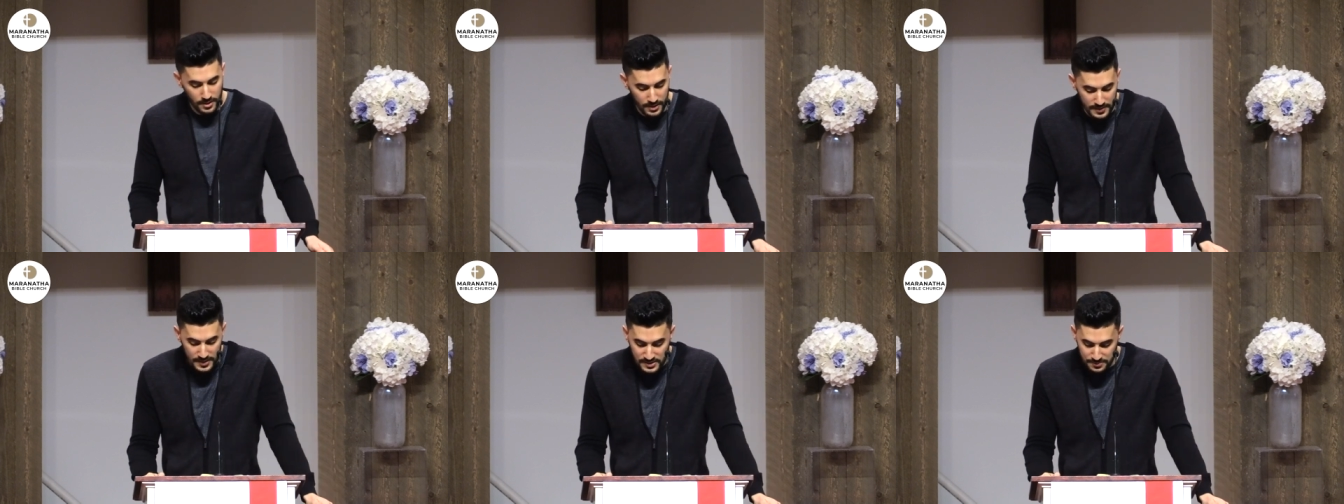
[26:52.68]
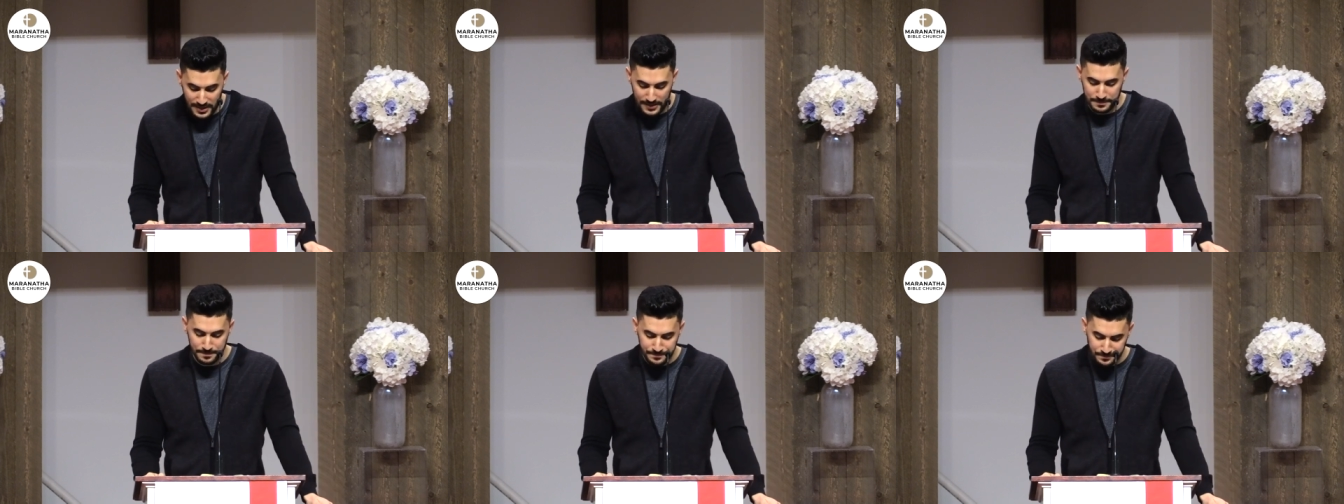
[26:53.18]
And these
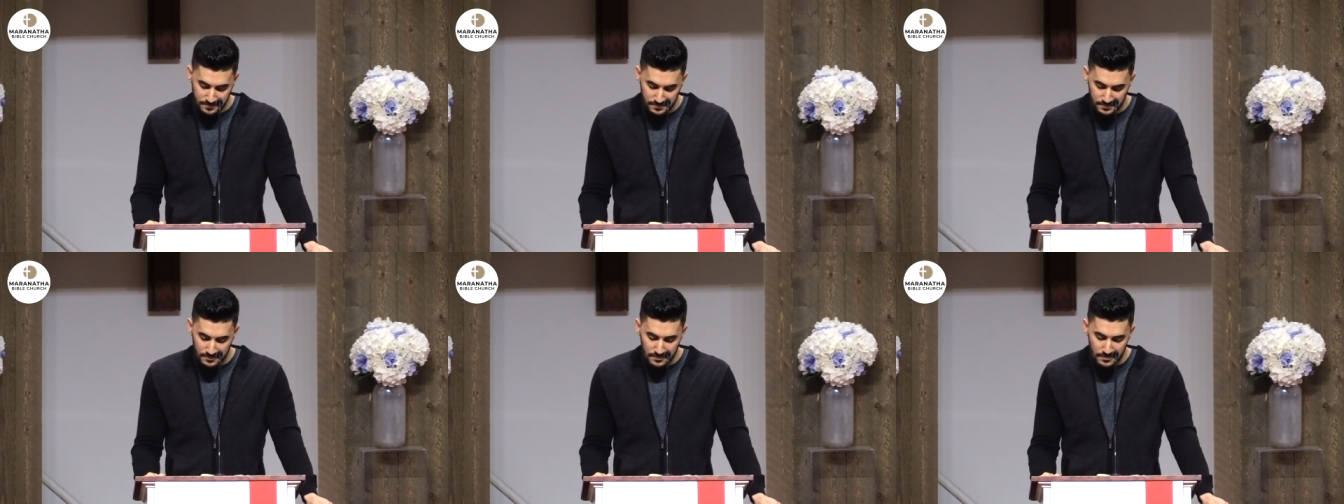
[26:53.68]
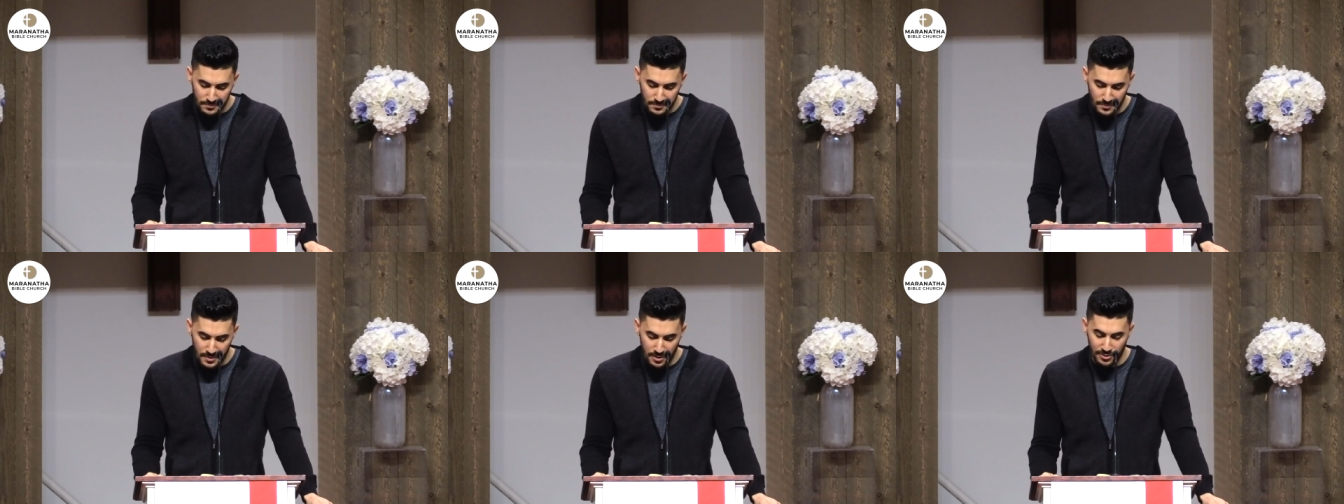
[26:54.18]
men
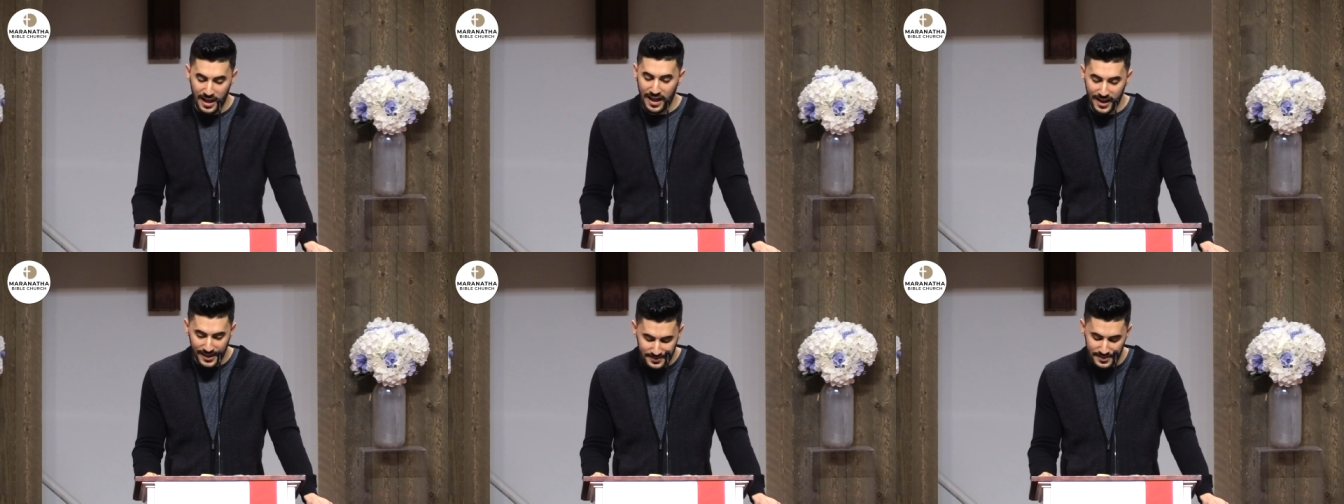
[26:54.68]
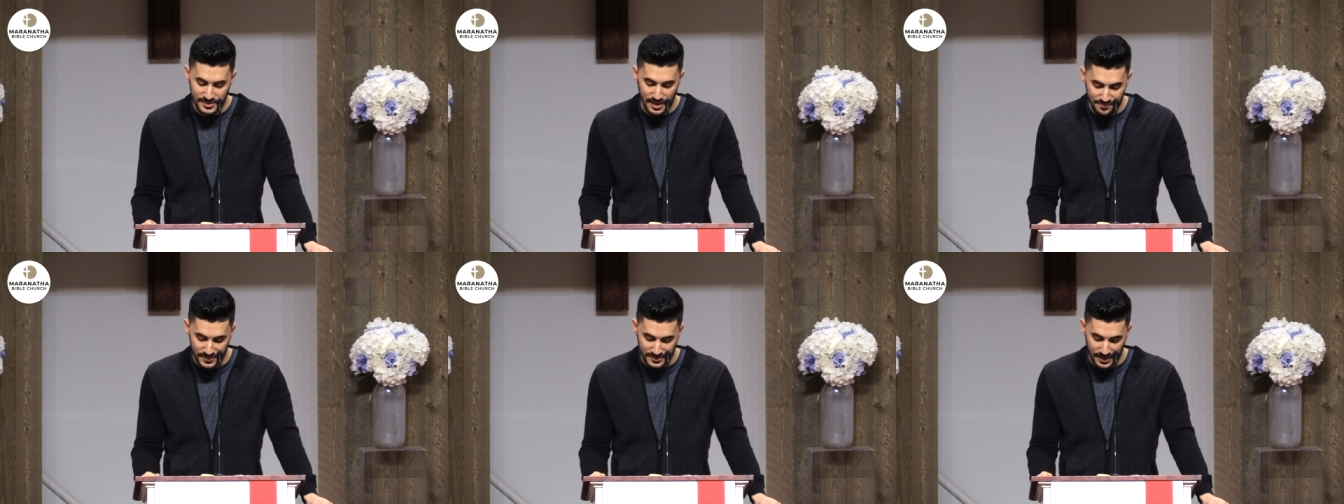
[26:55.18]
though the height is
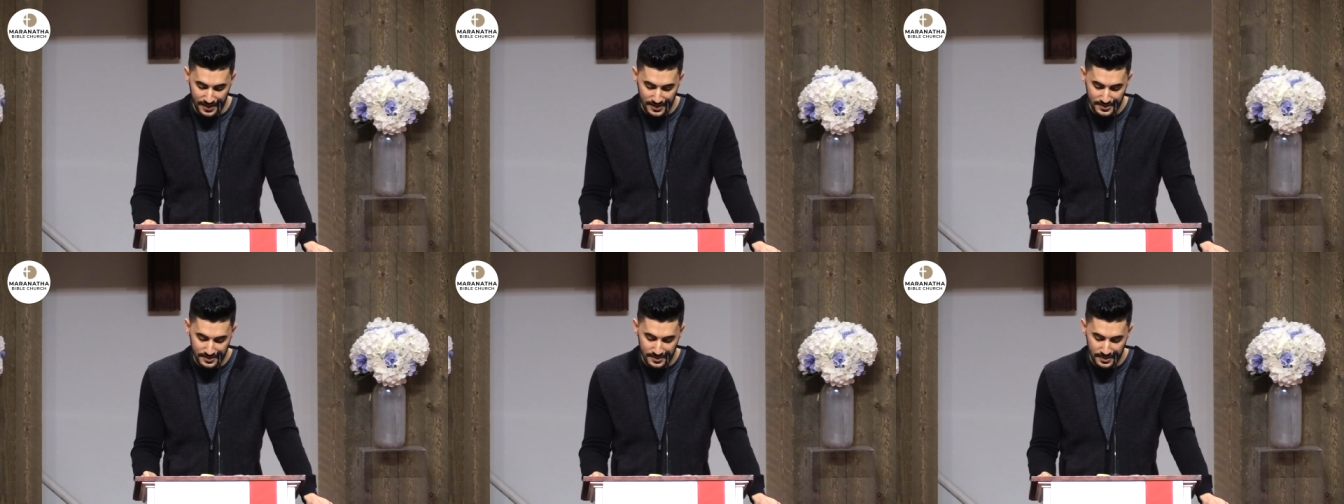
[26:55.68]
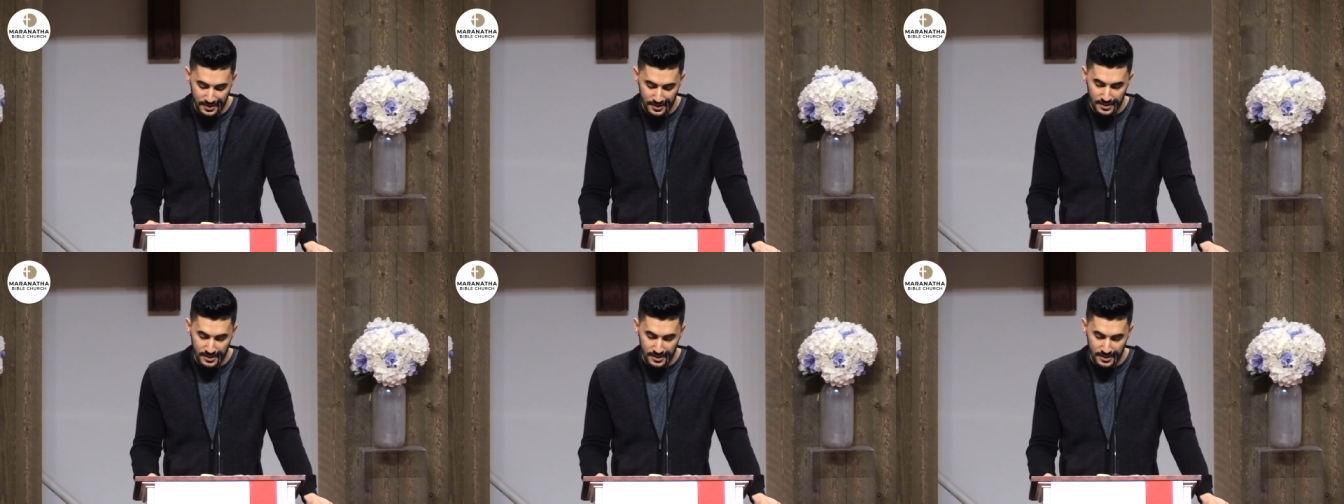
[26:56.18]
emphasized,